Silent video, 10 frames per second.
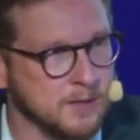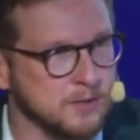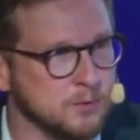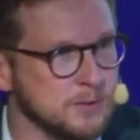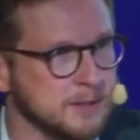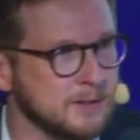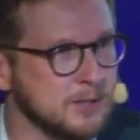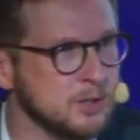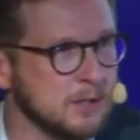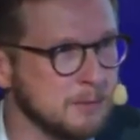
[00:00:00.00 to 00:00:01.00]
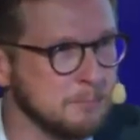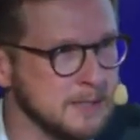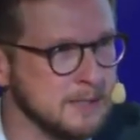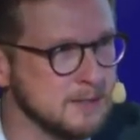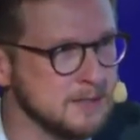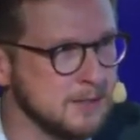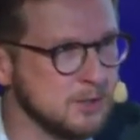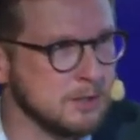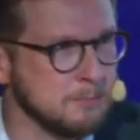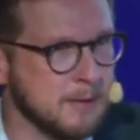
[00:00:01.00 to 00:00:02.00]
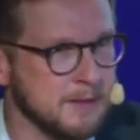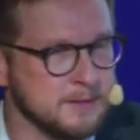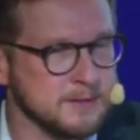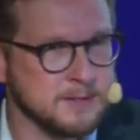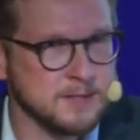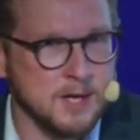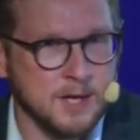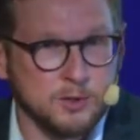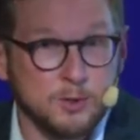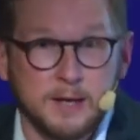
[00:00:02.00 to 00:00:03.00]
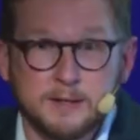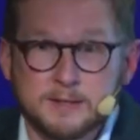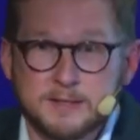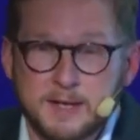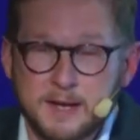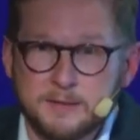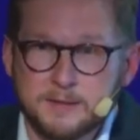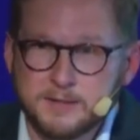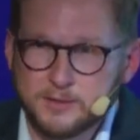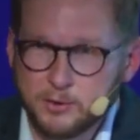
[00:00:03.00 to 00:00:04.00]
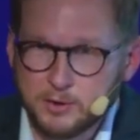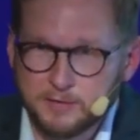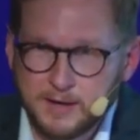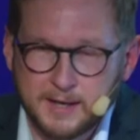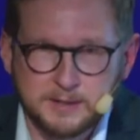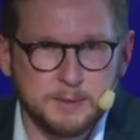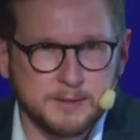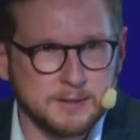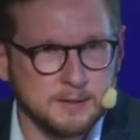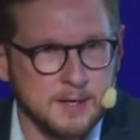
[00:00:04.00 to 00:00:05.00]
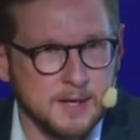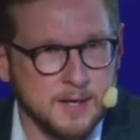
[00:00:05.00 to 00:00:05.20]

we are using digital means, digital methods to understand the history of art better.